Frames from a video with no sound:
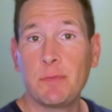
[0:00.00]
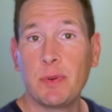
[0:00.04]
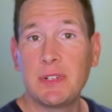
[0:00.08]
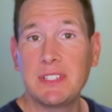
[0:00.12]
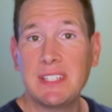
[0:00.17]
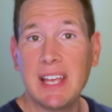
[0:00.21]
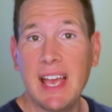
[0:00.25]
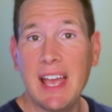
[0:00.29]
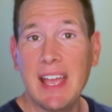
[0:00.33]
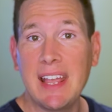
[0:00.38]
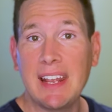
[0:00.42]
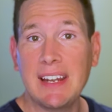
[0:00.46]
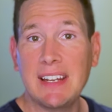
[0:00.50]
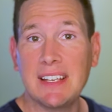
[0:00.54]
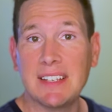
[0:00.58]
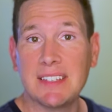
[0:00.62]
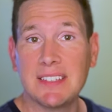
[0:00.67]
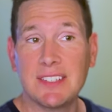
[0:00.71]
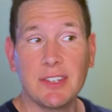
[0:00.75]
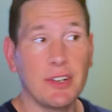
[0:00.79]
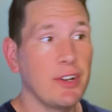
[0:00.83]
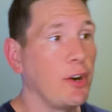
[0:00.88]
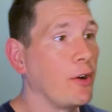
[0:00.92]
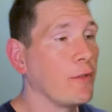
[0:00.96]

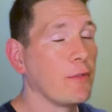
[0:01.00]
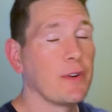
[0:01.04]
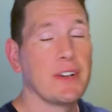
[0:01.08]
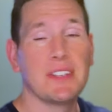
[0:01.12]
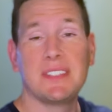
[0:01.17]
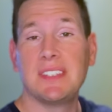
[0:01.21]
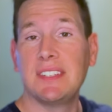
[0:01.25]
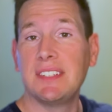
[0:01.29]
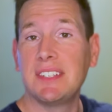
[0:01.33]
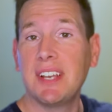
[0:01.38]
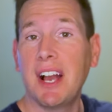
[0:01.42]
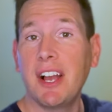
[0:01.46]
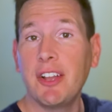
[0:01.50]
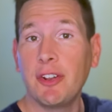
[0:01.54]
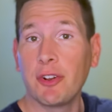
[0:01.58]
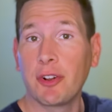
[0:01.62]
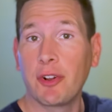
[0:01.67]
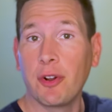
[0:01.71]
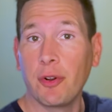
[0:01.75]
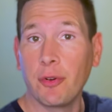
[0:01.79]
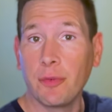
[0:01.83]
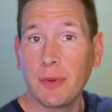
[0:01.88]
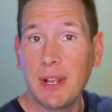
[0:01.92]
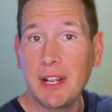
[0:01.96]
protagonist over his entire
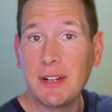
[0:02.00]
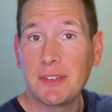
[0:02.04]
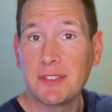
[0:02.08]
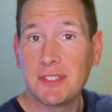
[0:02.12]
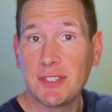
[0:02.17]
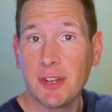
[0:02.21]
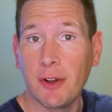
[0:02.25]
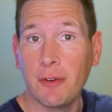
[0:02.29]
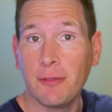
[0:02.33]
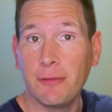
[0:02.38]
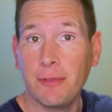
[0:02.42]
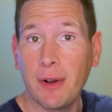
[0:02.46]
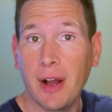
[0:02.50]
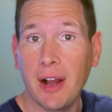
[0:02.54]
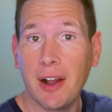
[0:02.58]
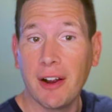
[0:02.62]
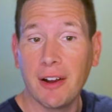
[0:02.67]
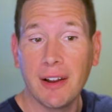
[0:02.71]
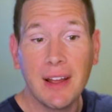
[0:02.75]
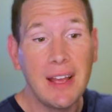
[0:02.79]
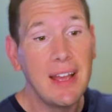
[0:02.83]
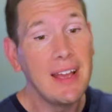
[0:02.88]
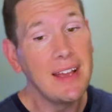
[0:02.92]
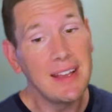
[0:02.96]
career so
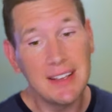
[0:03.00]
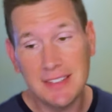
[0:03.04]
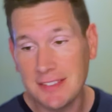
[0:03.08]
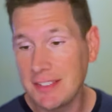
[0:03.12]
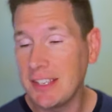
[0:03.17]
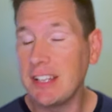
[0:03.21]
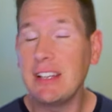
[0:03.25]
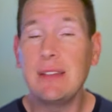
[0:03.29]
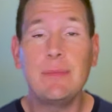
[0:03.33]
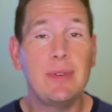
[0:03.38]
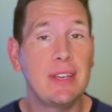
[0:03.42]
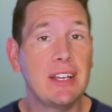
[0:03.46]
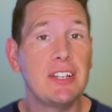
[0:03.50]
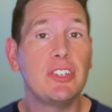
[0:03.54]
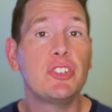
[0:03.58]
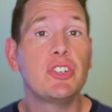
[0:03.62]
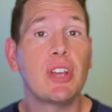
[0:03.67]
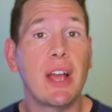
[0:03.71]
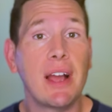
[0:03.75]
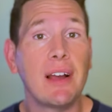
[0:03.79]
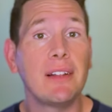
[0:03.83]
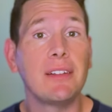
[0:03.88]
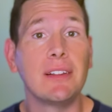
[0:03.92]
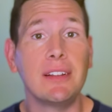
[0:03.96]
far, is going to be a
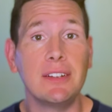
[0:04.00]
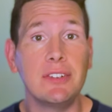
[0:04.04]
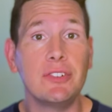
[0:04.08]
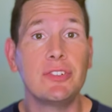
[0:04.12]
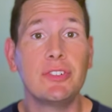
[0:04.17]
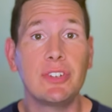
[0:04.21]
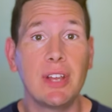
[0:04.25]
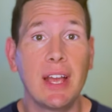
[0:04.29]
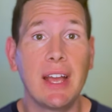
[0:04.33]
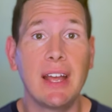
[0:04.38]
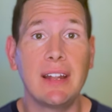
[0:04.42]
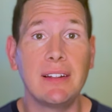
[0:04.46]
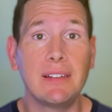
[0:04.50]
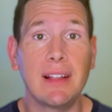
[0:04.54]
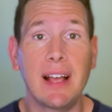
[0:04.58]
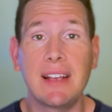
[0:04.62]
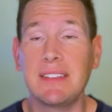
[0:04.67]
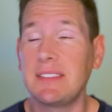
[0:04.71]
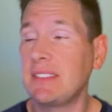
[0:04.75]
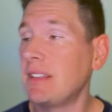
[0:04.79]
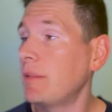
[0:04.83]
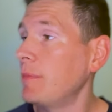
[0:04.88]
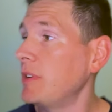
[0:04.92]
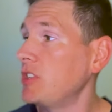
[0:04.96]
challenge. And
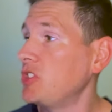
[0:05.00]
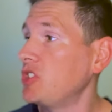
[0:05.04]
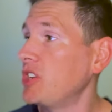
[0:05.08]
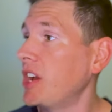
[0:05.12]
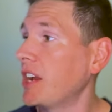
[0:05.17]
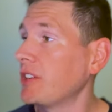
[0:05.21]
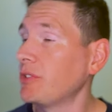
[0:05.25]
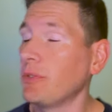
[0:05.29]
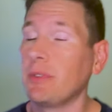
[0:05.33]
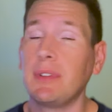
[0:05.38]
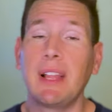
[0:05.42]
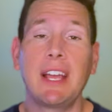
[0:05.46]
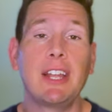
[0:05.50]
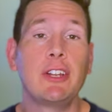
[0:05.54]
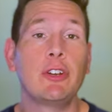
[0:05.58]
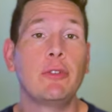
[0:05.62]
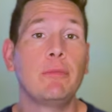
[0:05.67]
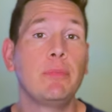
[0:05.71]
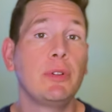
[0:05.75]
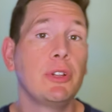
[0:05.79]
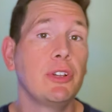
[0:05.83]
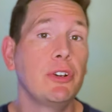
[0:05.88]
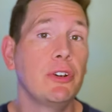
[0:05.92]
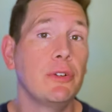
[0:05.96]
last time I checked,
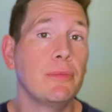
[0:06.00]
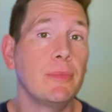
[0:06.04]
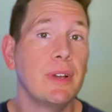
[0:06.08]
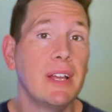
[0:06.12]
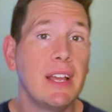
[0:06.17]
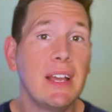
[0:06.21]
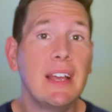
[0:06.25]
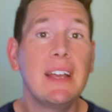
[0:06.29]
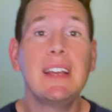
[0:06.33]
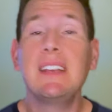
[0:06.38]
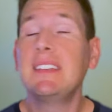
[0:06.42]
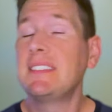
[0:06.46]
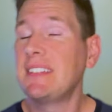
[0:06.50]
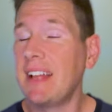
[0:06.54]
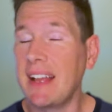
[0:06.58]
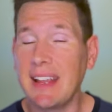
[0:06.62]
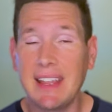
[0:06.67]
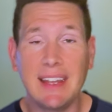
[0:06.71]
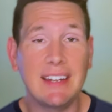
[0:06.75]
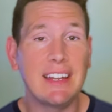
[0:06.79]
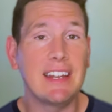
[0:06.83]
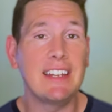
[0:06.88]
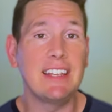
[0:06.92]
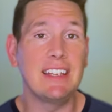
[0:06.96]
Orlando Bloom, he's not
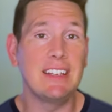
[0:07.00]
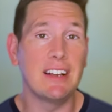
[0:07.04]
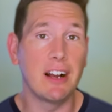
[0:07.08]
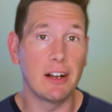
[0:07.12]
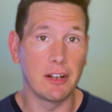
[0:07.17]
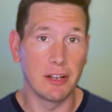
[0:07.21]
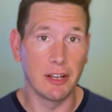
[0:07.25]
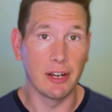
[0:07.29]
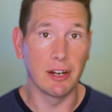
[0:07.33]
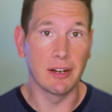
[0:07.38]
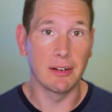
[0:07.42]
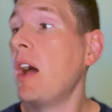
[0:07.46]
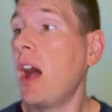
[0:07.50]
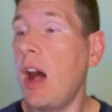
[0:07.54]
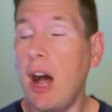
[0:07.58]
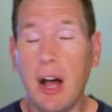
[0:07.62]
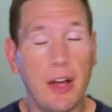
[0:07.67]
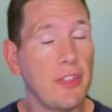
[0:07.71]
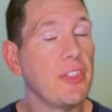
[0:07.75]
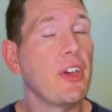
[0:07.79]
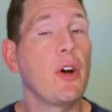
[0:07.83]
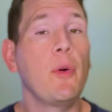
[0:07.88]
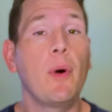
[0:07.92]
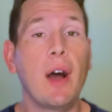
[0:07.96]
getting any younger.
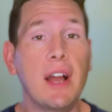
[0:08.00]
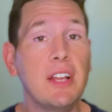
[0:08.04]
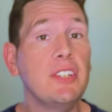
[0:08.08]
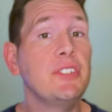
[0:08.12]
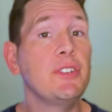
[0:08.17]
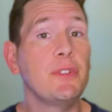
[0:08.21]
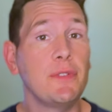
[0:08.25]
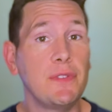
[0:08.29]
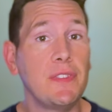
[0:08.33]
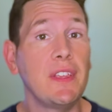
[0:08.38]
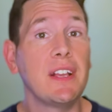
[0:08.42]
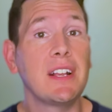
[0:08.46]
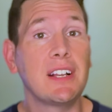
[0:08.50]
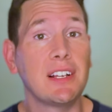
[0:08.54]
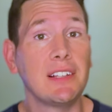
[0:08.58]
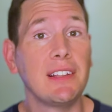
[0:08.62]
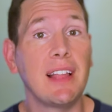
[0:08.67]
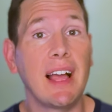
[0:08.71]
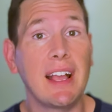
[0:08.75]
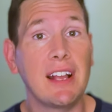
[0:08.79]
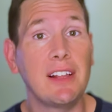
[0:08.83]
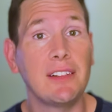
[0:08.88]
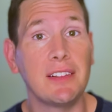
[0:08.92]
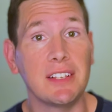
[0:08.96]
Although I do think a
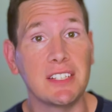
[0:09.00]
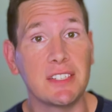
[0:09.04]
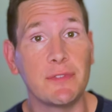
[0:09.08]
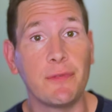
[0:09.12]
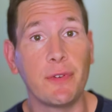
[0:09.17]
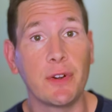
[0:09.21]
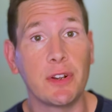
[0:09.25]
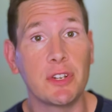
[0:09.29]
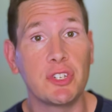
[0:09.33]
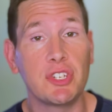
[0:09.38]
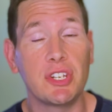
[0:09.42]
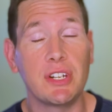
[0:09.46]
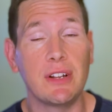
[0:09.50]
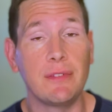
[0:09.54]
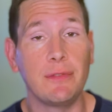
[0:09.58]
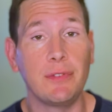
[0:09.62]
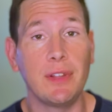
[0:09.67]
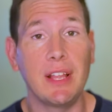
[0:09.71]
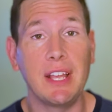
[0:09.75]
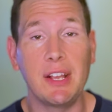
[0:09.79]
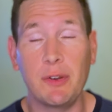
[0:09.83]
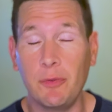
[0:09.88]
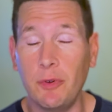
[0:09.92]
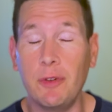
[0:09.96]
Legolas version of
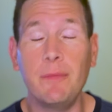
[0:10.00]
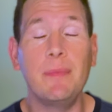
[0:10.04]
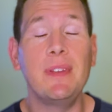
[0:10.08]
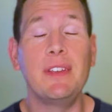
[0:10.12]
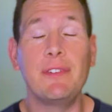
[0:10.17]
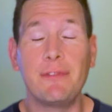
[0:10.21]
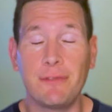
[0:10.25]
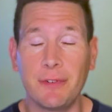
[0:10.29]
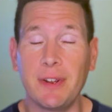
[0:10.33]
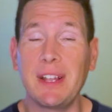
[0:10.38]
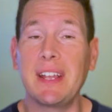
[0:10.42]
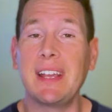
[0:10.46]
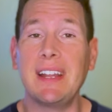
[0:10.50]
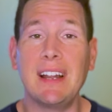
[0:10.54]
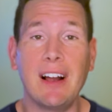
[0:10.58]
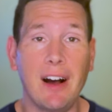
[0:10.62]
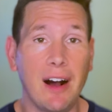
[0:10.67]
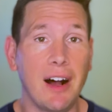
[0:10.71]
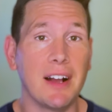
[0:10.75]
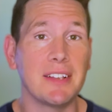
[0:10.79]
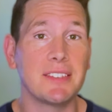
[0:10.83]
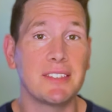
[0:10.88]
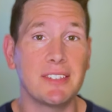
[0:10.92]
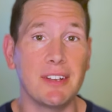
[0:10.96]
Link would be freaking
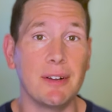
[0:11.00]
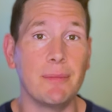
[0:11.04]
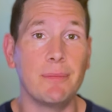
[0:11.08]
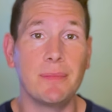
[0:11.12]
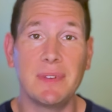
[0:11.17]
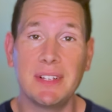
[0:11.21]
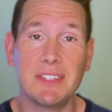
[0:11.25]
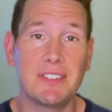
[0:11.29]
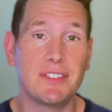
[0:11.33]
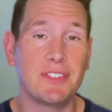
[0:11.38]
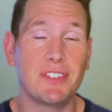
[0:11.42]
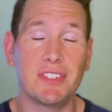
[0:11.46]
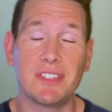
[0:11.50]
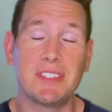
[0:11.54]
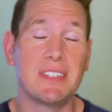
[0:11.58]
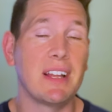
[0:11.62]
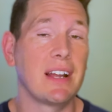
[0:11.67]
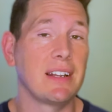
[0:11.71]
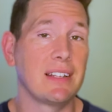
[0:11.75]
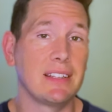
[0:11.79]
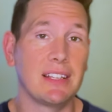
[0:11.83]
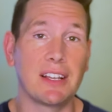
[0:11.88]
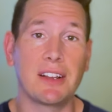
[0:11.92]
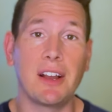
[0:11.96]
awesome. It's just not in the